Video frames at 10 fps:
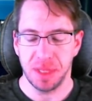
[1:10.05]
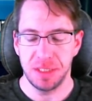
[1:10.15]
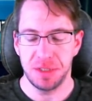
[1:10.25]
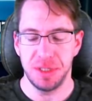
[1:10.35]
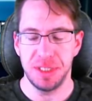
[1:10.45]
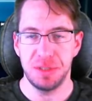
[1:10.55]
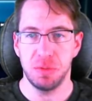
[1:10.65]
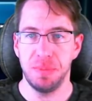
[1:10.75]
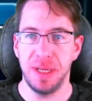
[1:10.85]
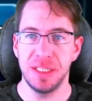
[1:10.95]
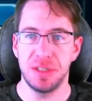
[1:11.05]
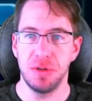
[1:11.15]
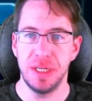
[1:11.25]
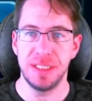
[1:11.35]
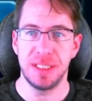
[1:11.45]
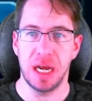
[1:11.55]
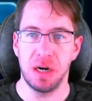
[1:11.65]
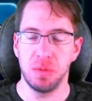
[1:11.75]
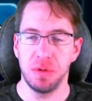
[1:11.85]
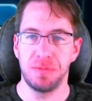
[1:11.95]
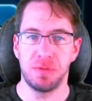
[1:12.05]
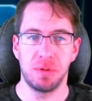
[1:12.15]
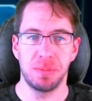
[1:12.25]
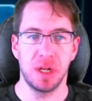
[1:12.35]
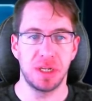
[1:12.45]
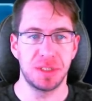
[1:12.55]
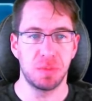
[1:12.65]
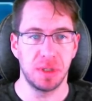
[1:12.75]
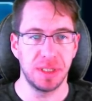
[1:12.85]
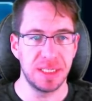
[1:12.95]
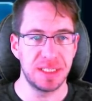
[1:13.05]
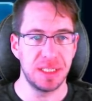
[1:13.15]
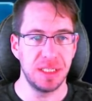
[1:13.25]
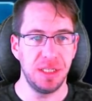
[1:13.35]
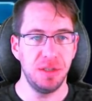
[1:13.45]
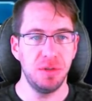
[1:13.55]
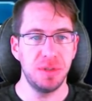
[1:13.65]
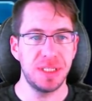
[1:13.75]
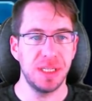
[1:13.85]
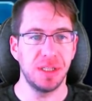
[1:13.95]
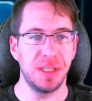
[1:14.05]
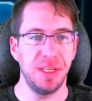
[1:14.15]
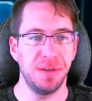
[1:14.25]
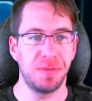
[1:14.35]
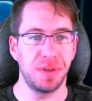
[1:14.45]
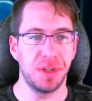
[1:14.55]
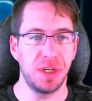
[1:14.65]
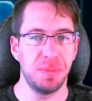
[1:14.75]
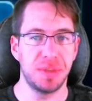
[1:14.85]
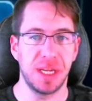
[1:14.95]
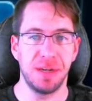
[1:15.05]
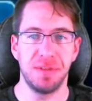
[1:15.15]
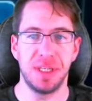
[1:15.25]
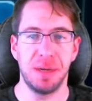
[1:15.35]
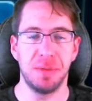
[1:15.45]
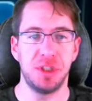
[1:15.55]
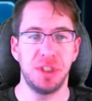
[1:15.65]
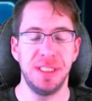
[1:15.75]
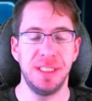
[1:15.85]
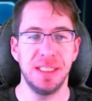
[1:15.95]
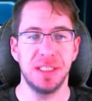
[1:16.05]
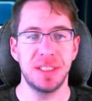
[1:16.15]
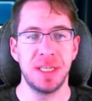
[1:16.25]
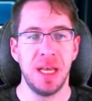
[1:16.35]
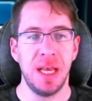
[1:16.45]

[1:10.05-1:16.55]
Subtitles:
So this will make it so his direwolf form costs 1 less to use. He'll heal for 30% of damage he deals.